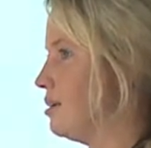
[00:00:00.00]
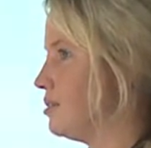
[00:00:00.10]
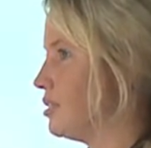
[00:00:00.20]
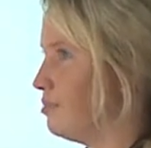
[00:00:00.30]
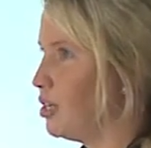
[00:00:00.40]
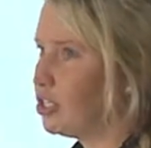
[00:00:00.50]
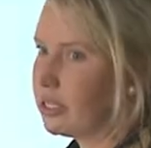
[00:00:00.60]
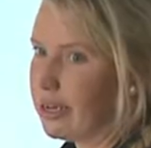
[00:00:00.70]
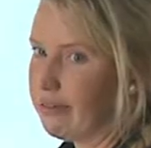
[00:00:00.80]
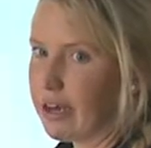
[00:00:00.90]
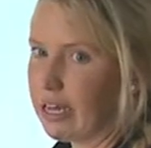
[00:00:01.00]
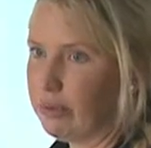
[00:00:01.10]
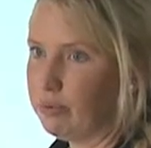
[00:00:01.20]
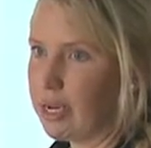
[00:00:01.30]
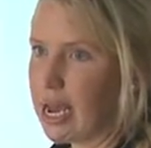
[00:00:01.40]
commercially
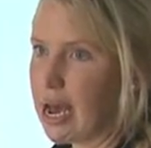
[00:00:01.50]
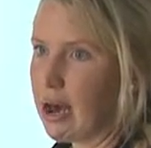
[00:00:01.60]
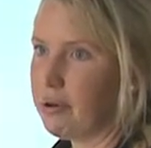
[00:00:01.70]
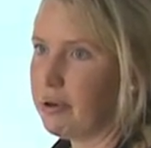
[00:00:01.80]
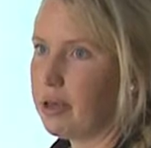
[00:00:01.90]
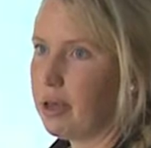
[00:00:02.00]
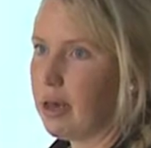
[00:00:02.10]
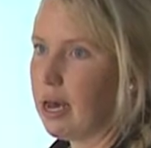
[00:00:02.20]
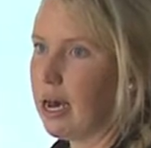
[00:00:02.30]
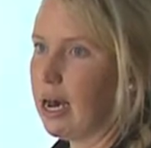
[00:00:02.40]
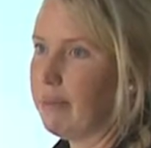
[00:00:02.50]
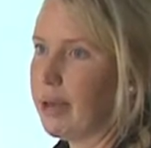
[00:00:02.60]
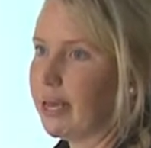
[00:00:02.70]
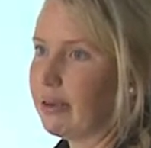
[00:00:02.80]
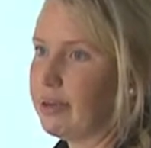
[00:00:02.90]
available now,
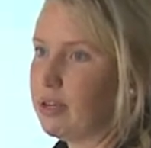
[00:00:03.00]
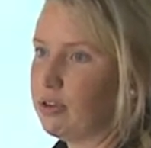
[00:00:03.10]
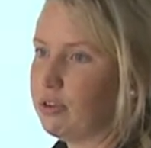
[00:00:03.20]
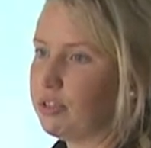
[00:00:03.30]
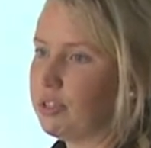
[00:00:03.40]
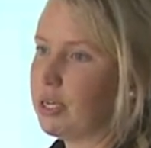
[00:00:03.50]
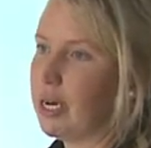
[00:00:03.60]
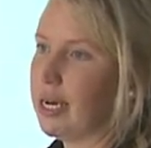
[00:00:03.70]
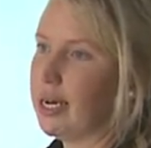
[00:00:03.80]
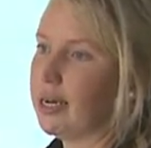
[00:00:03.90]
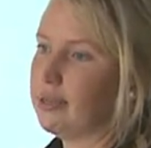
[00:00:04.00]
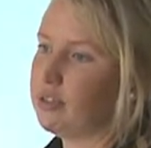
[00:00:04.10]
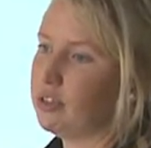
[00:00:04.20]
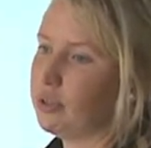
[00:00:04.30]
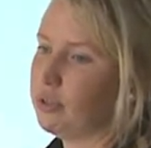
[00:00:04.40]
and can be used
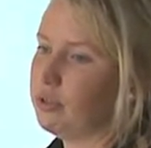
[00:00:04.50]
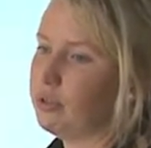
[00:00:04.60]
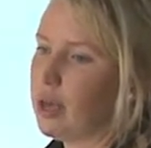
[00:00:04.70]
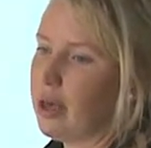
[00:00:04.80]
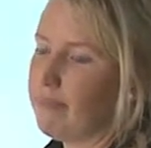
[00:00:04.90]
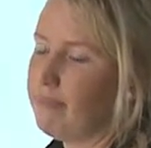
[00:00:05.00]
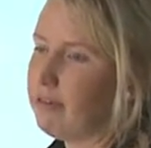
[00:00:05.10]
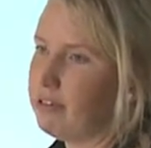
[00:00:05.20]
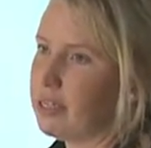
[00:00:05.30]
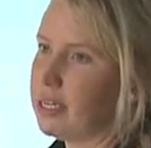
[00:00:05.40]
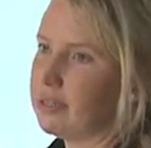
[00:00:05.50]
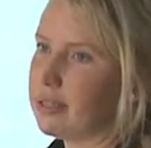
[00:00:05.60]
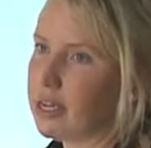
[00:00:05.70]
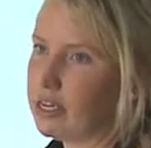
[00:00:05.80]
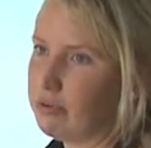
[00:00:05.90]
to buffer things
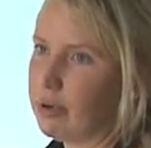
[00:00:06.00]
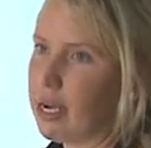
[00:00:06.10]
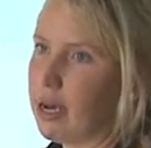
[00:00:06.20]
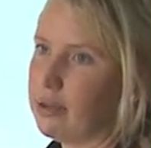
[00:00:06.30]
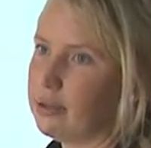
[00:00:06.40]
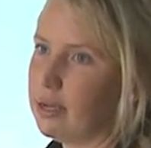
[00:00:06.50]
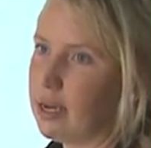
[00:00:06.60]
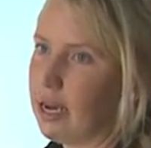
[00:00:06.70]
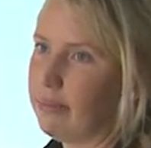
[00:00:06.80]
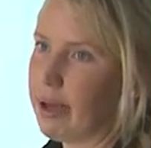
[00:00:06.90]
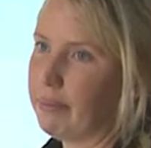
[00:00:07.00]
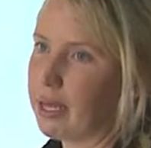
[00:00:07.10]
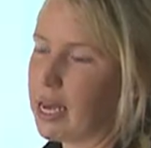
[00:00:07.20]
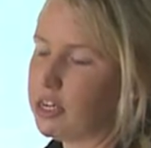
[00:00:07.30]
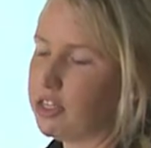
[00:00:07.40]
like urea
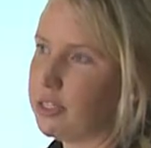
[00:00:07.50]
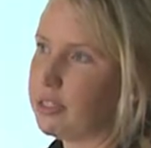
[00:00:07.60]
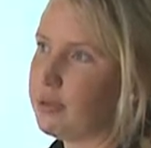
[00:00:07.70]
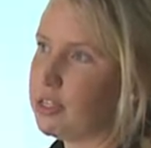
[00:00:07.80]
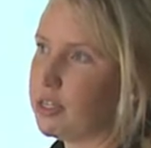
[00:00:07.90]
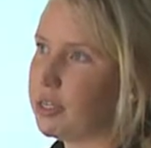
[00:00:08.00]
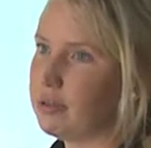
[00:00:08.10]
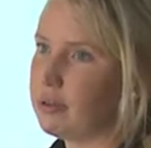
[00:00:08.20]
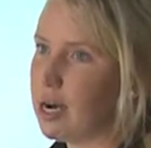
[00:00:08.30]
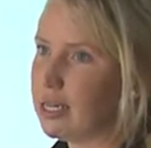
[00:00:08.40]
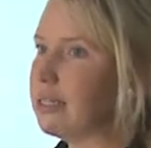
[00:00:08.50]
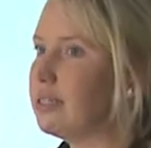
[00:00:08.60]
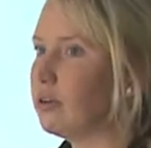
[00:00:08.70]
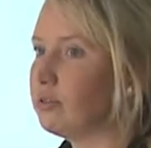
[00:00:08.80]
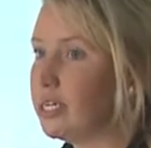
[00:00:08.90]
applications, which are highly
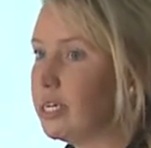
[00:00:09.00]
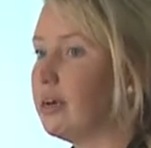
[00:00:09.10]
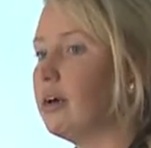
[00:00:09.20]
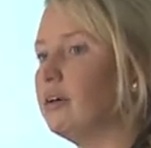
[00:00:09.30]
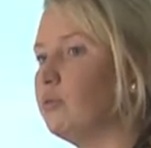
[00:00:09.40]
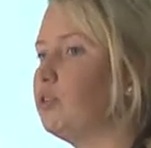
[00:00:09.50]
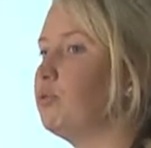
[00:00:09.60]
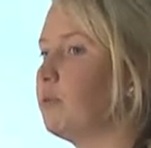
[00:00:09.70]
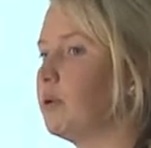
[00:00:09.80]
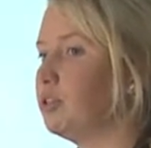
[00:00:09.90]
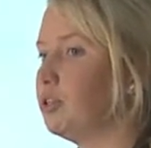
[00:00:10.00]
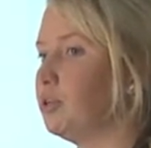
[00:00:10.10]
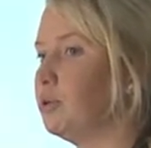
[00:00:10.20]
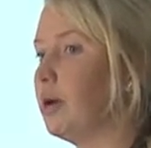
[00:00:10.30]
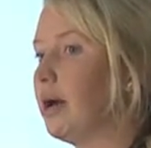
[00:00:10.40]
salty, which we want
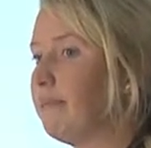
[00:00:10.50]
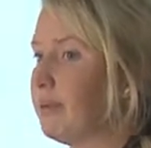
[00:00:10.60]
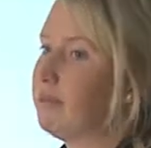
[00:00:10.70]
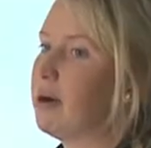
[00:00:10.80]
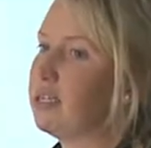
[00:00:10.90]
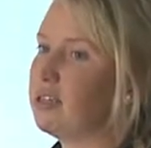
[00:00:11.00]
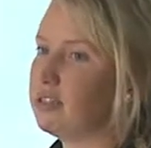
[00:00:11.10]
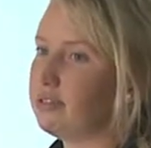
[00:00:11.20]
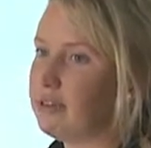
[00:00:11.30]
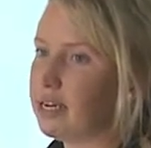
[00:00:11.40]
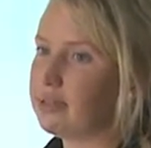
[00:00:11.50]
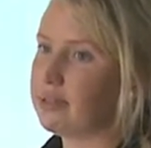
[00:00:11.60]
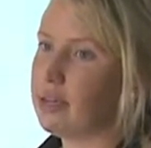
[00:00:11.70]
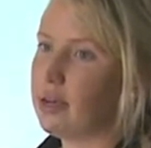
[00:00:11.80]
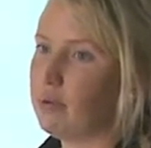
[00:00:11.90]
to minimise those
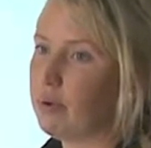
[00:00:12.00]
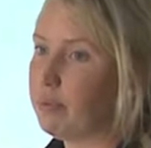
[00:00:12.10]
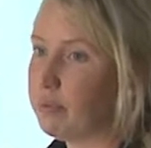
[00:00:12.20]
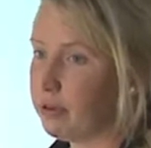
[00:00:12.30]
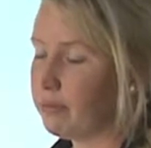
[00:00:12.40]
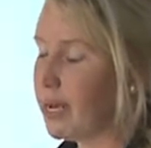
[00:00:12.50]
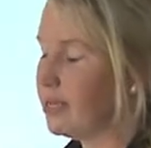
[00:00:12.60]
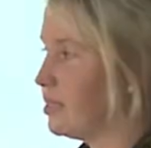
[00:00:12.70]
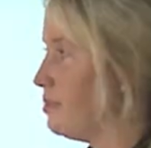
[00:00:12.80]
effects when we're putting them out into the